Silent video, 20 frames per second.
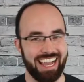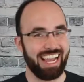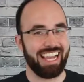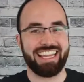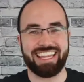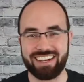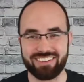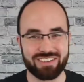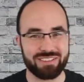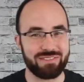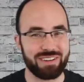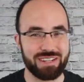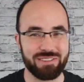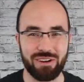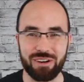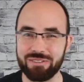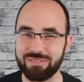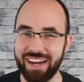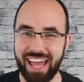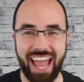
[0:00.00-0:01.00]
Hey there, everybody.
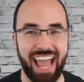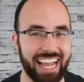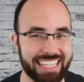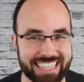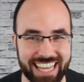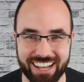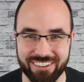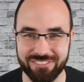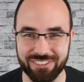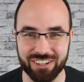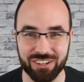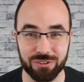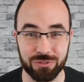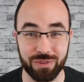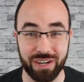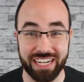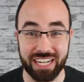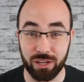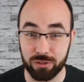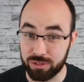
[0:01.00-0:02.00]
Welcome to Hack That Funnel
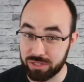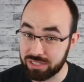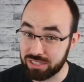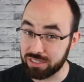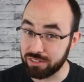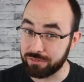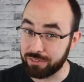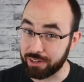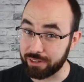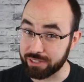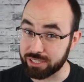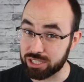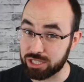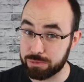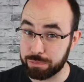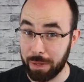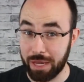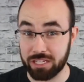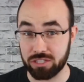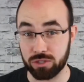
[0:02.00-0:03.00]
Radio. This is a very
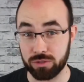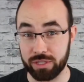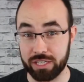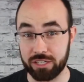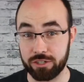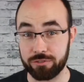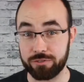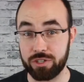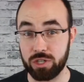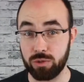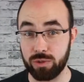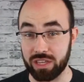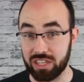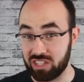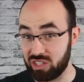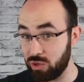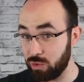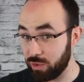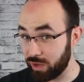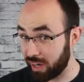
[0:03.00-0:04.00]
special interview
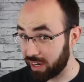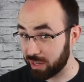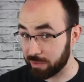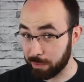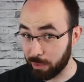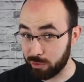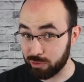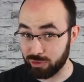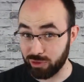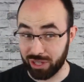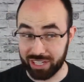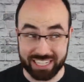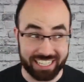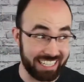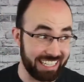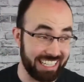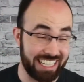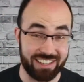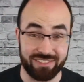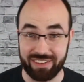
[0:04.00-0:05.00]
that you and I are both
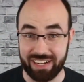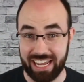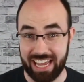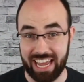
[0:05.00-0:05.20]
lucky to even